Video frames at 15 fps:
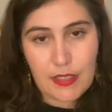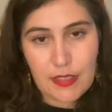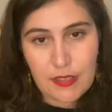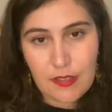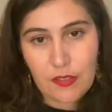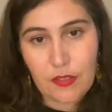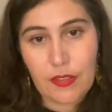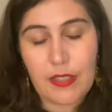as
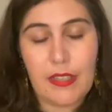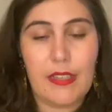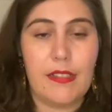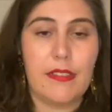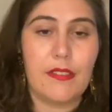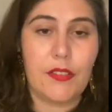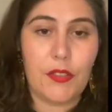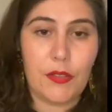long
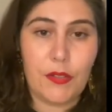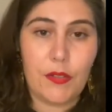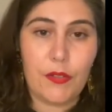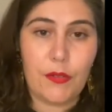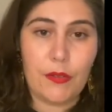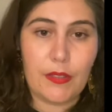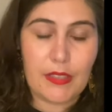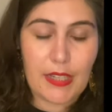as
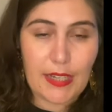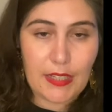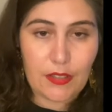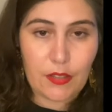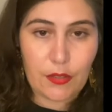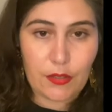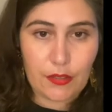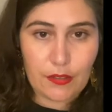you take
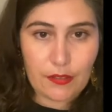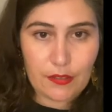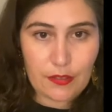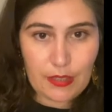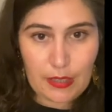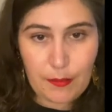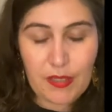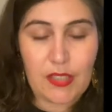those
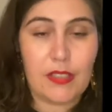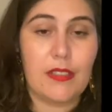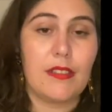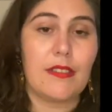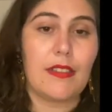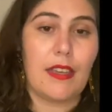images